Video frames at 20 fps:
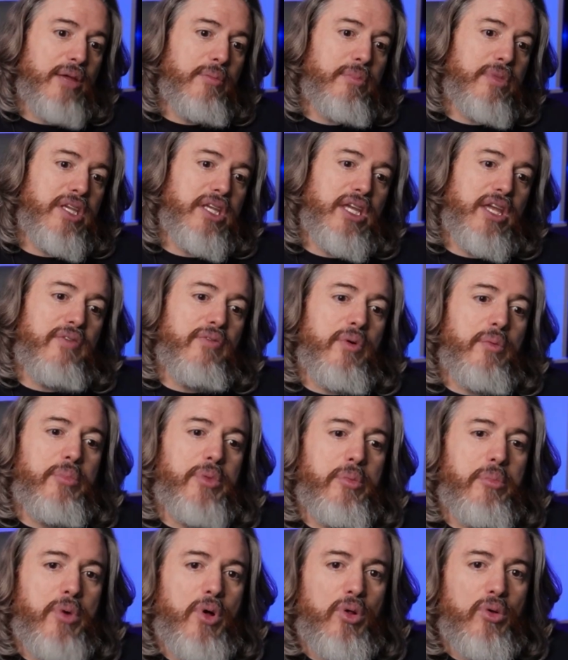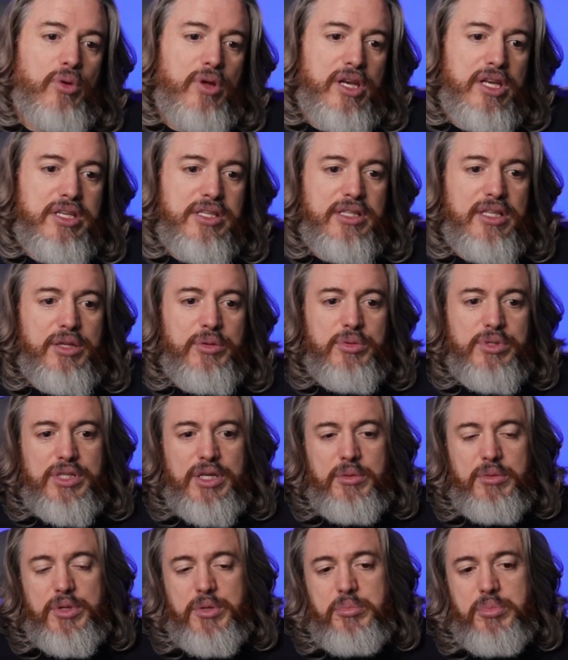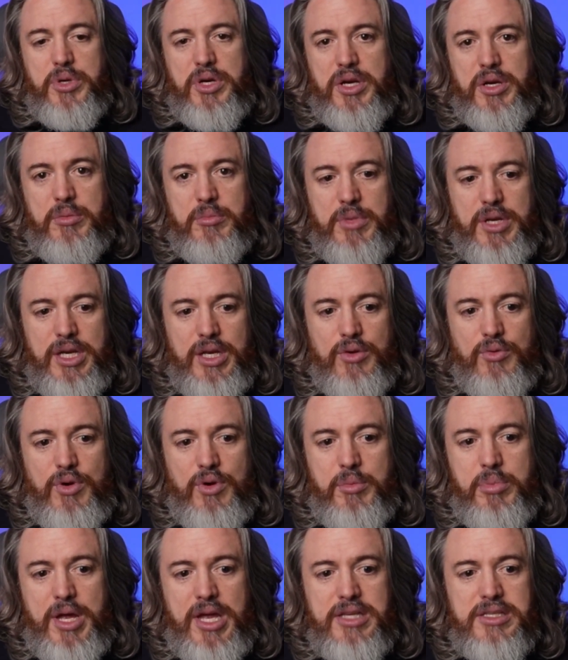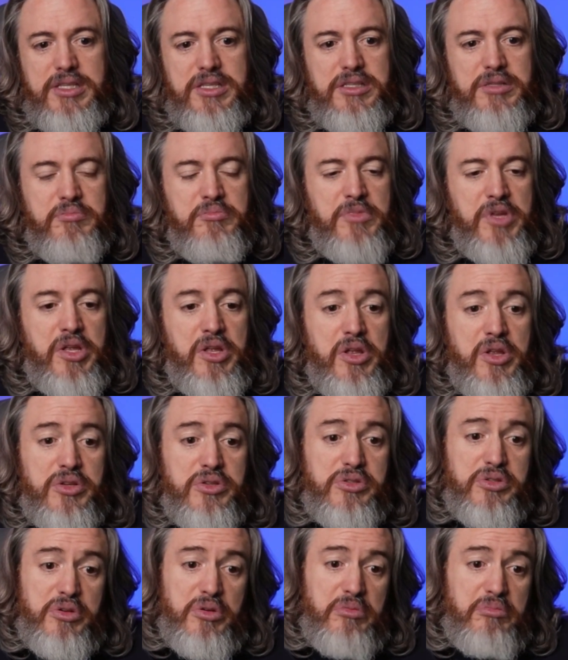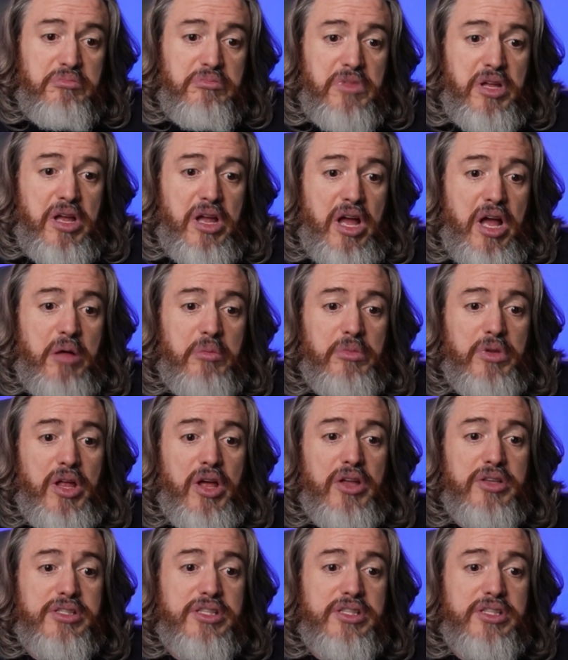He gave up the ball quite easily. He wasn't able to put in many great passes. So I'm lost.